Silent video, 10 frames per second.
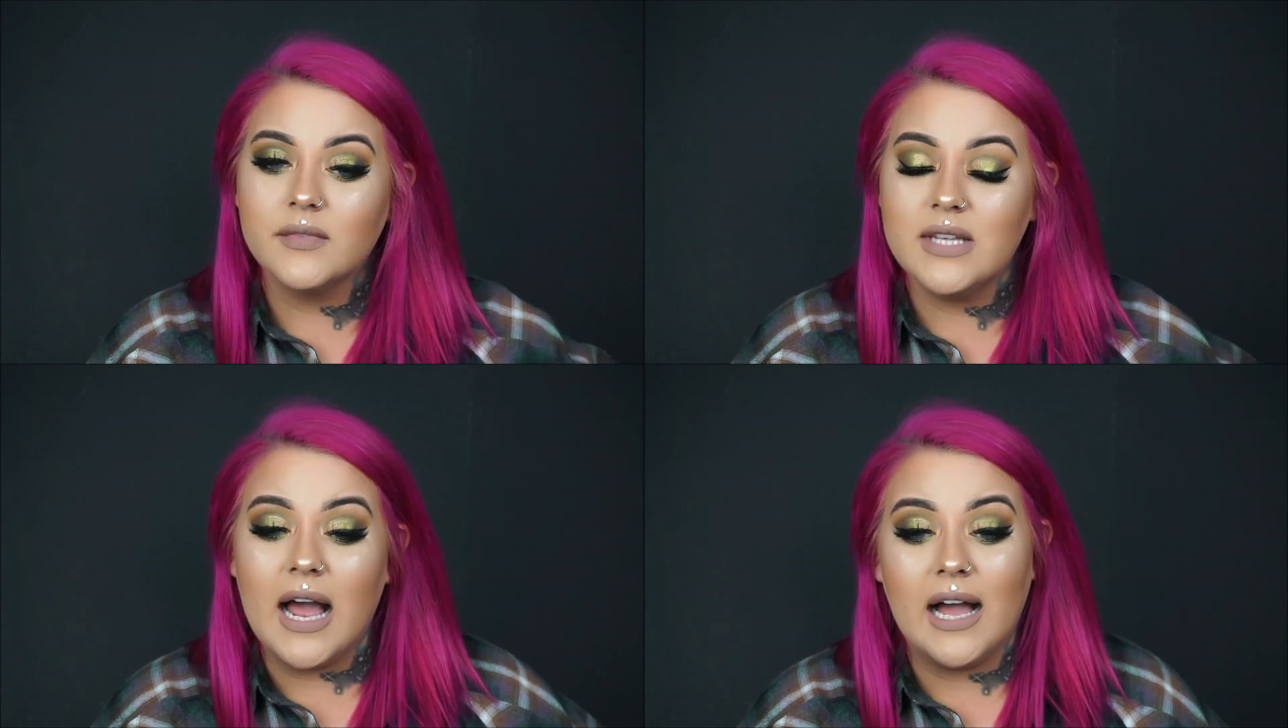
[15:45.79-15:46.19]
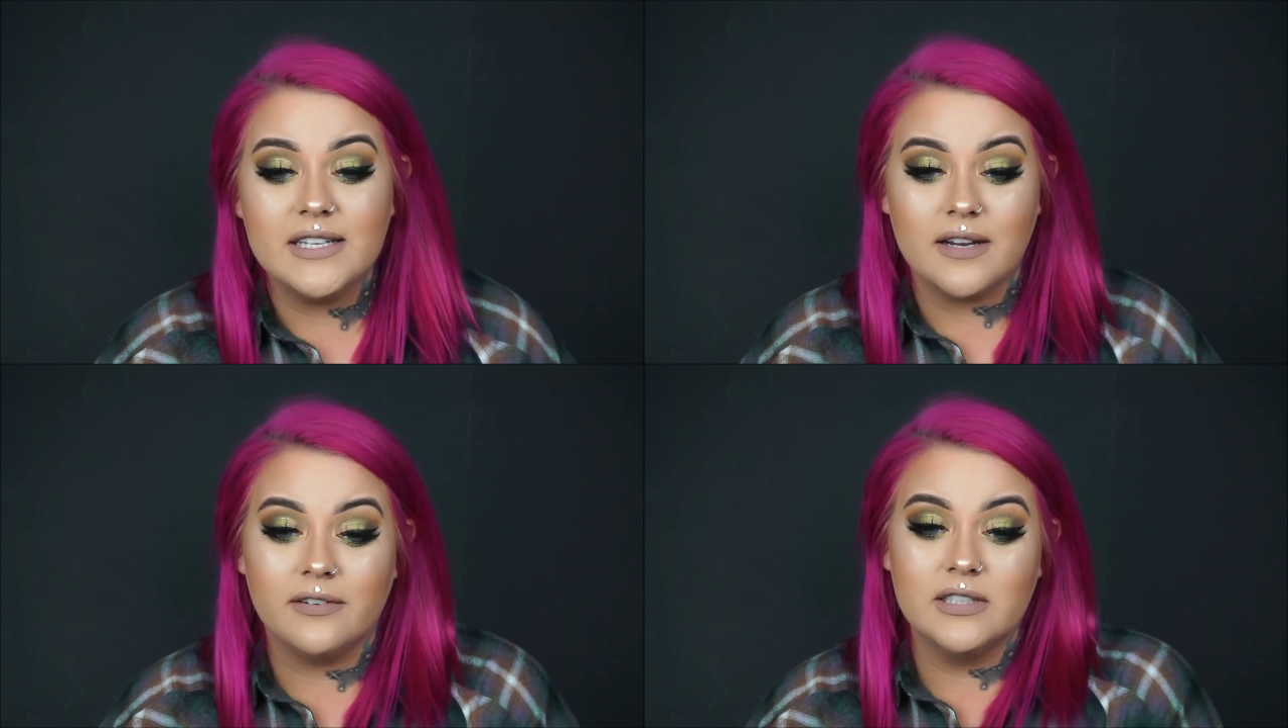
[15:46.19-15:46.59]
Yeah, I
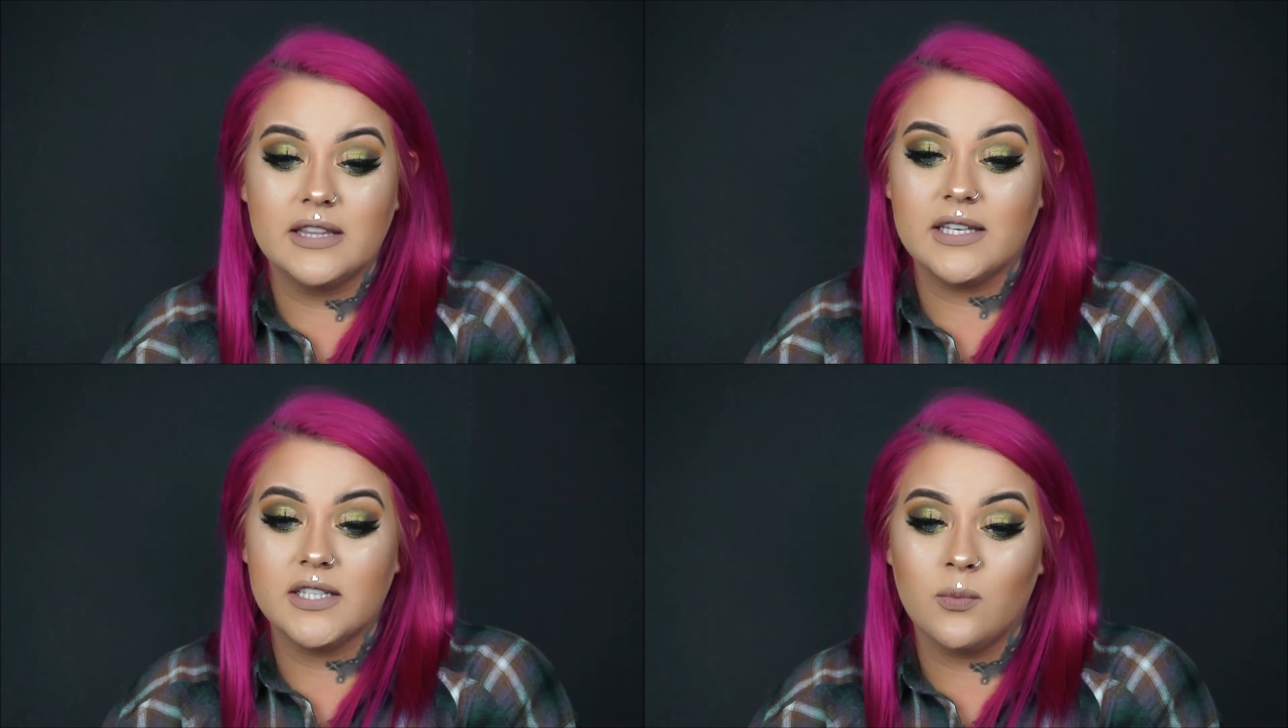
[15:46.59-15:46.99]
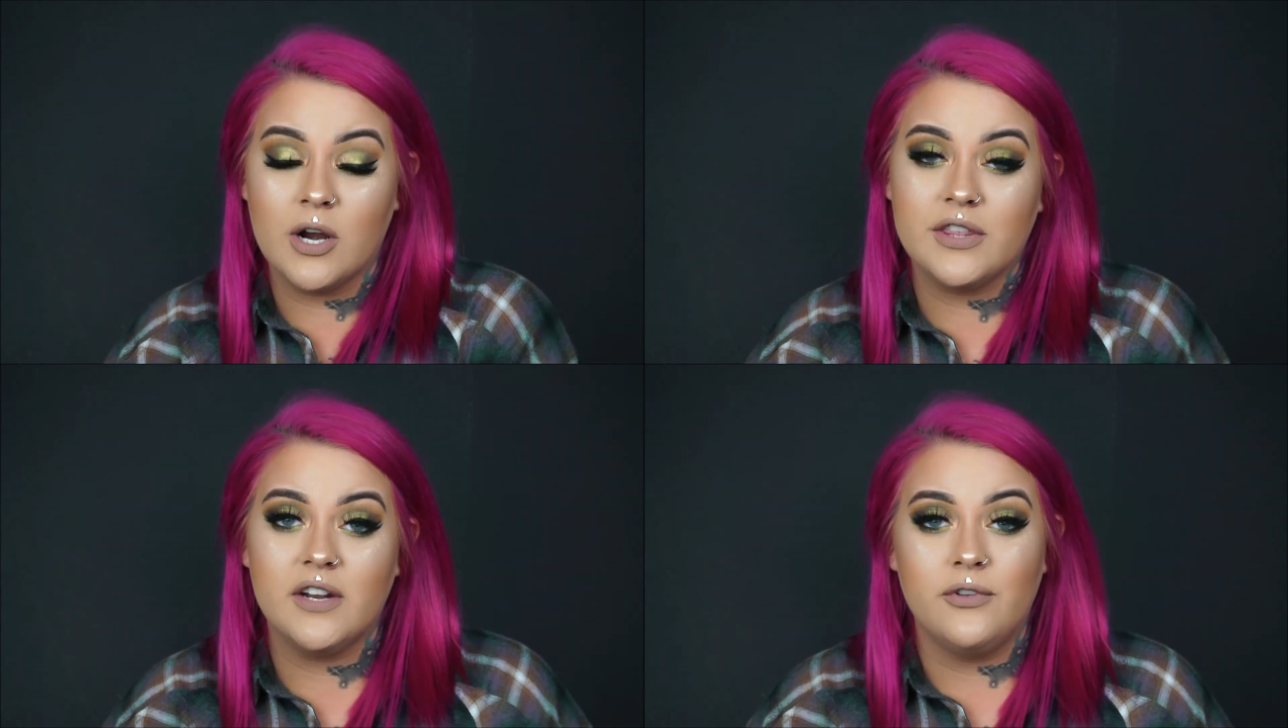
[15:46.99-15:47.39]
definitely think it's
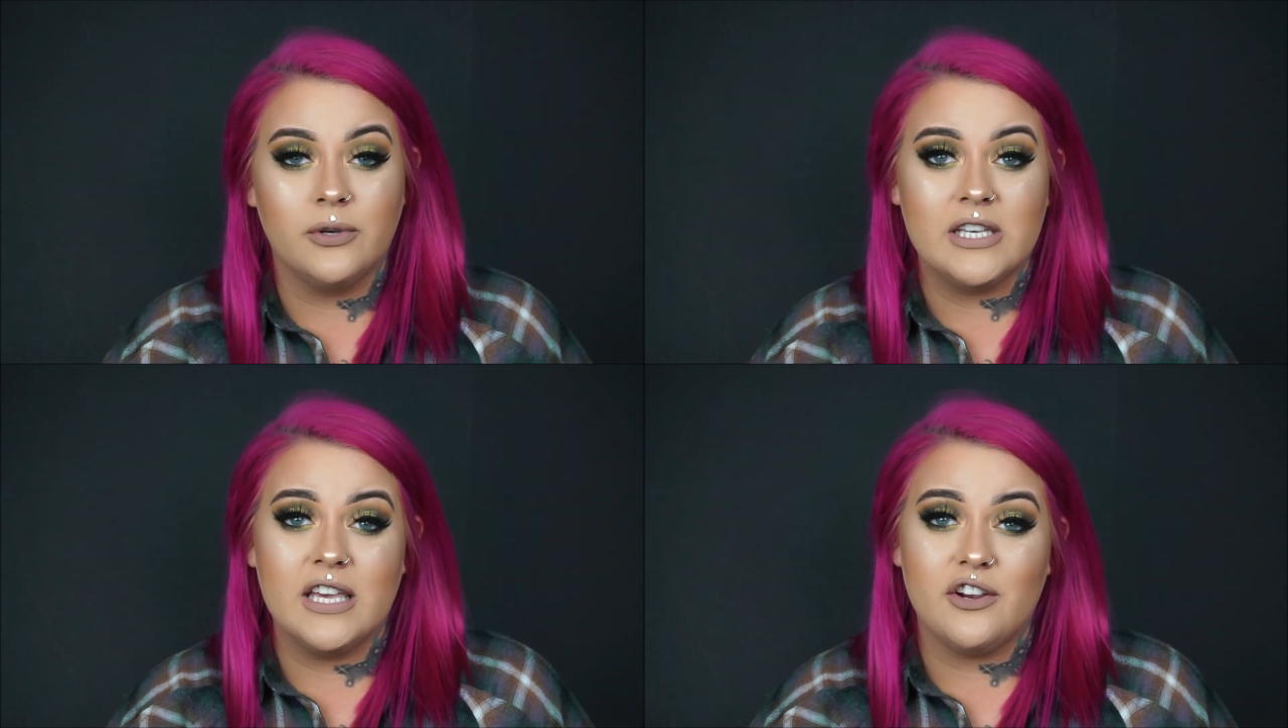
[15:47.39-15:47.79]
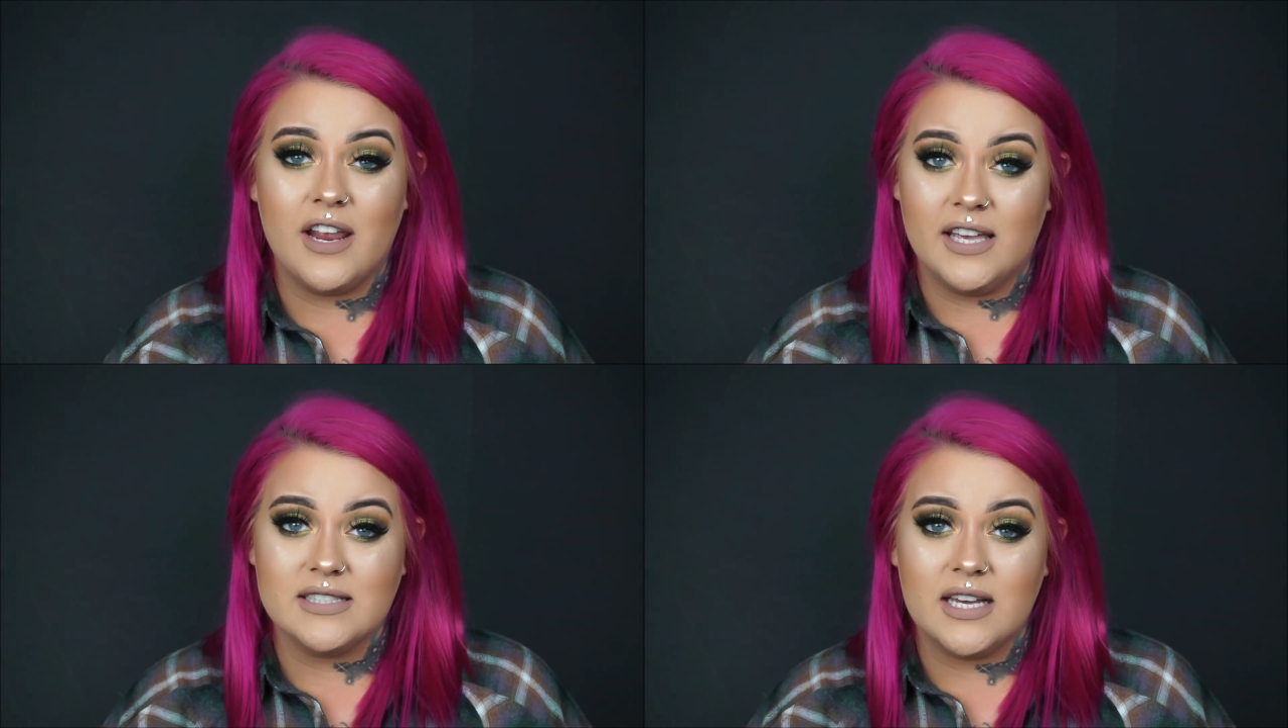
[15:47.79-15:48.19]
worth it if you can get your
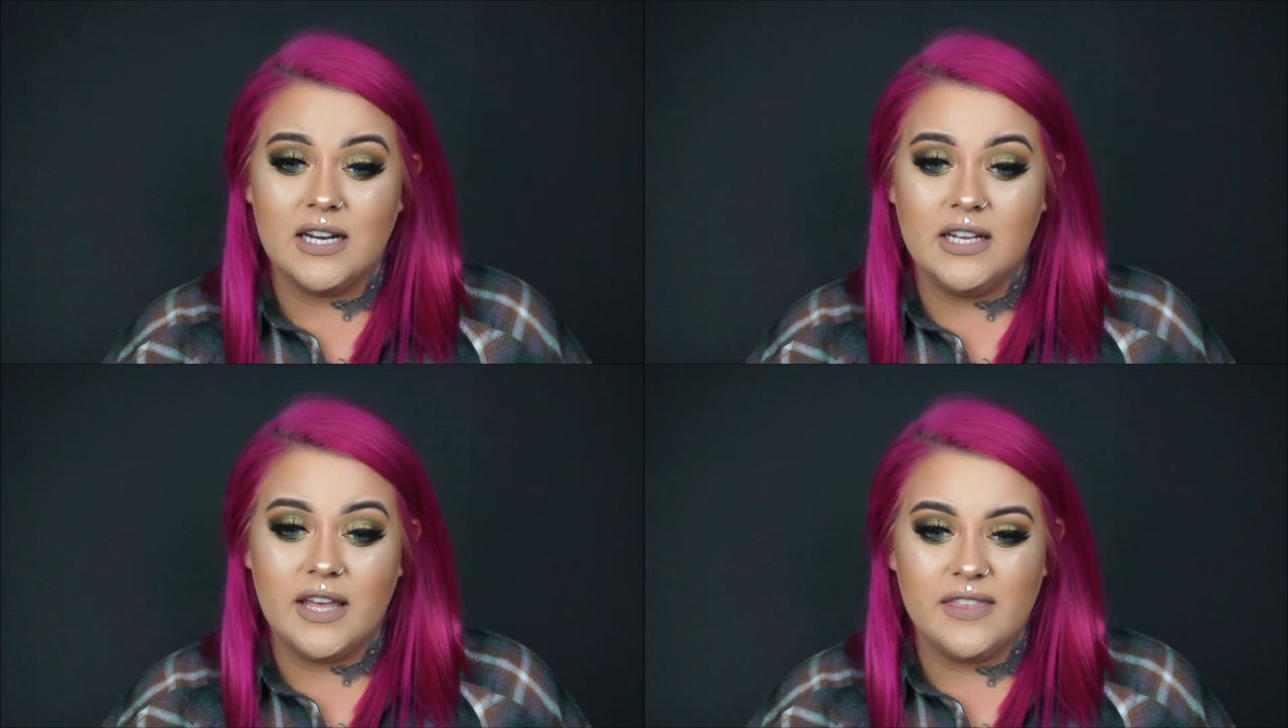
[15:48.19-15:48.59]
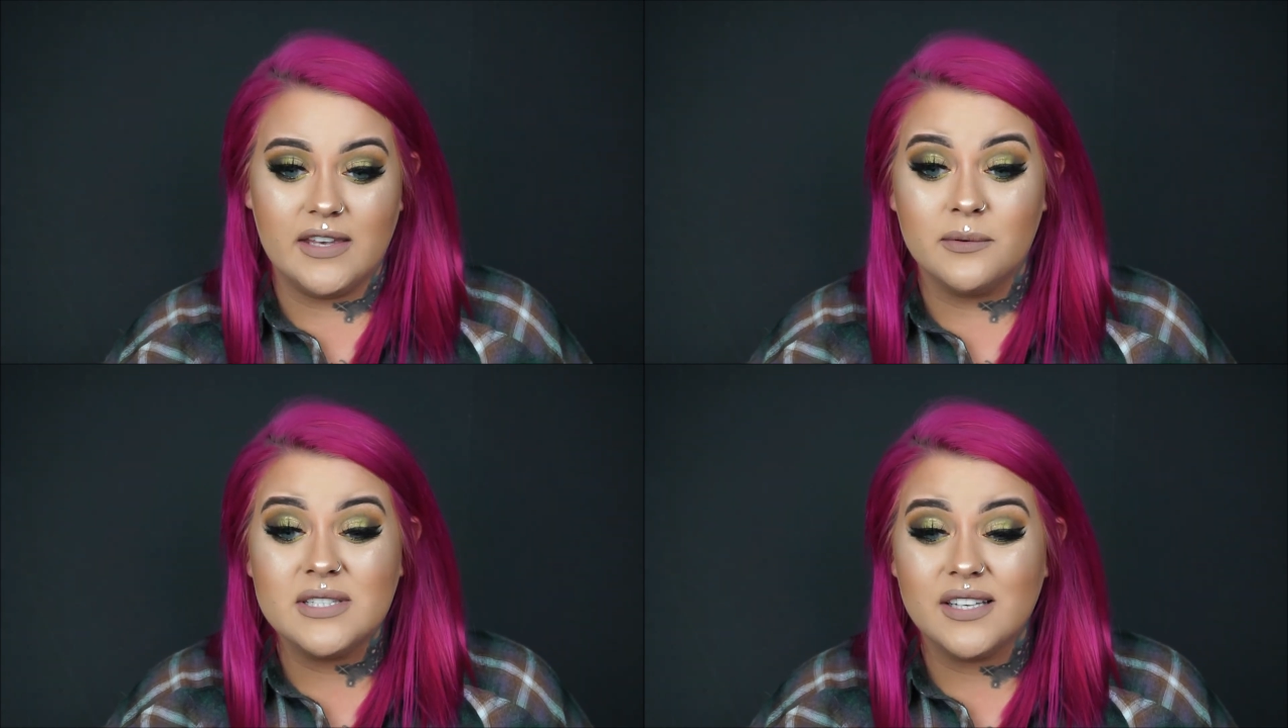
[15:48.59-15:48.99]
hands on it. I
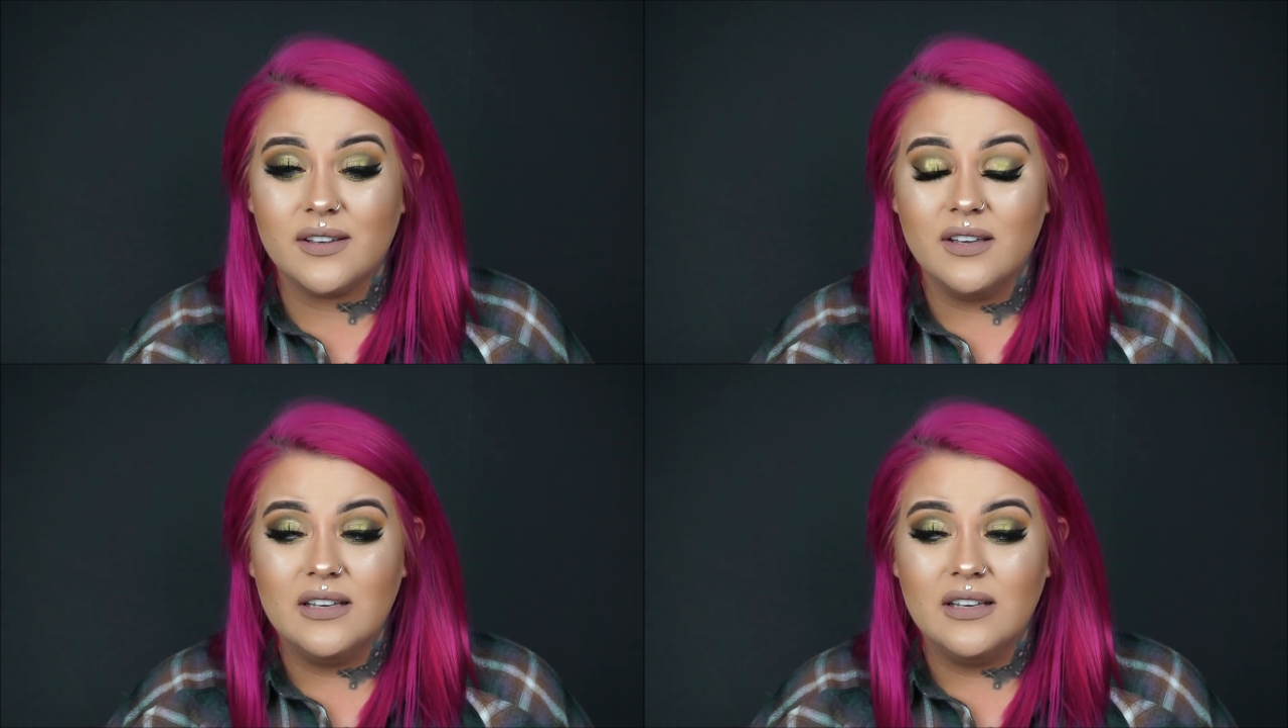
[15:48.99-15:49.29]
think it was like